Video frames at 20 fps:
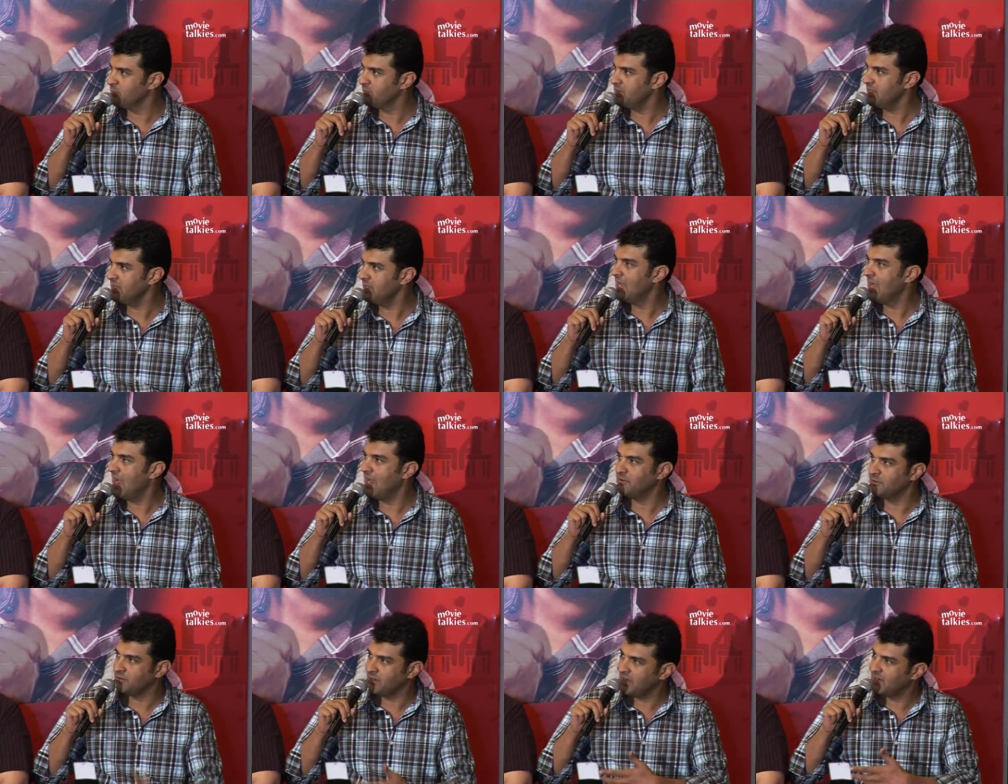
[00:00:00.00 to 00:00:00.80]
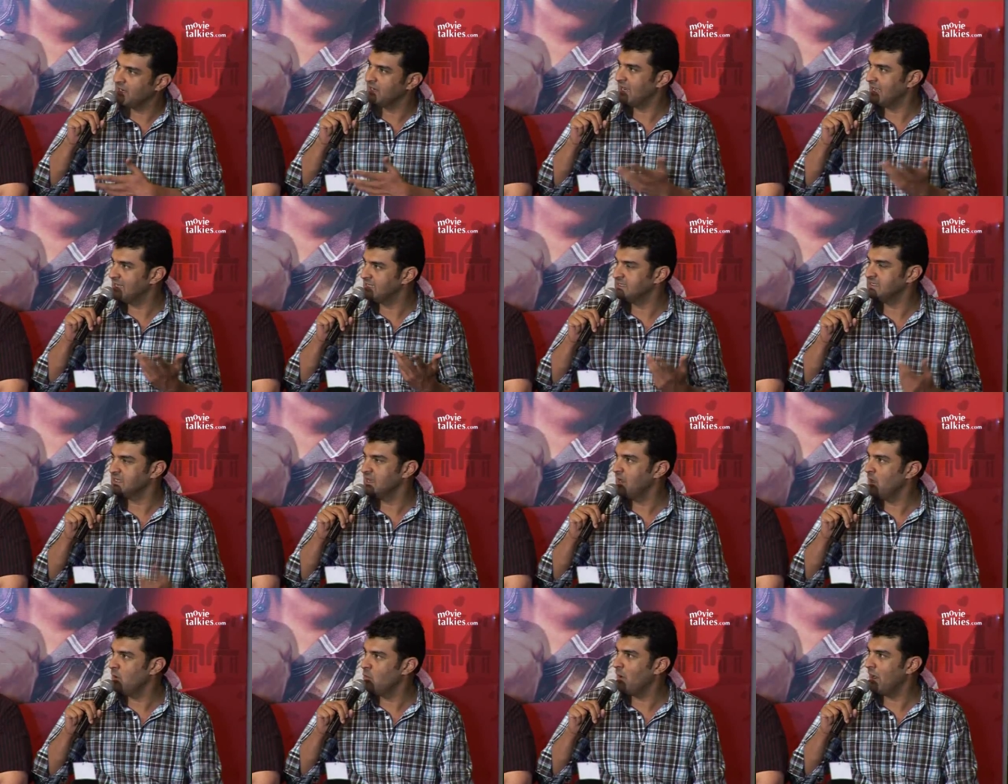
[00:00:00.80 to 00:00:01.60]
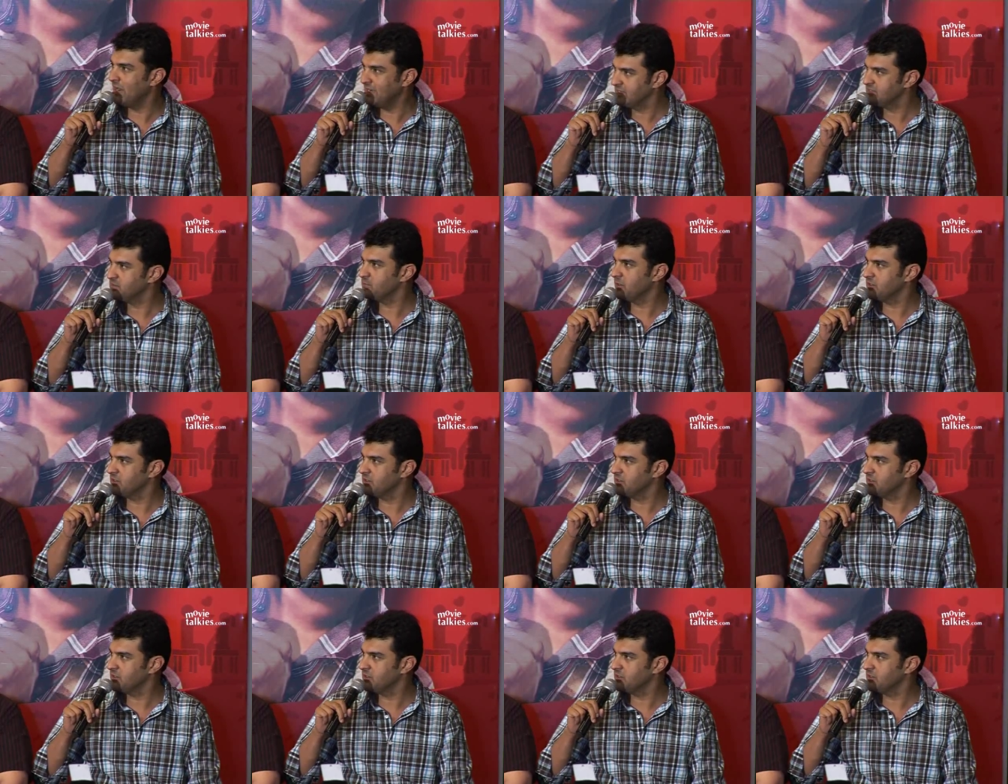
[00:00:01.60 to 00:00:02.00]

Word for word: movie and to take it as uh, wide as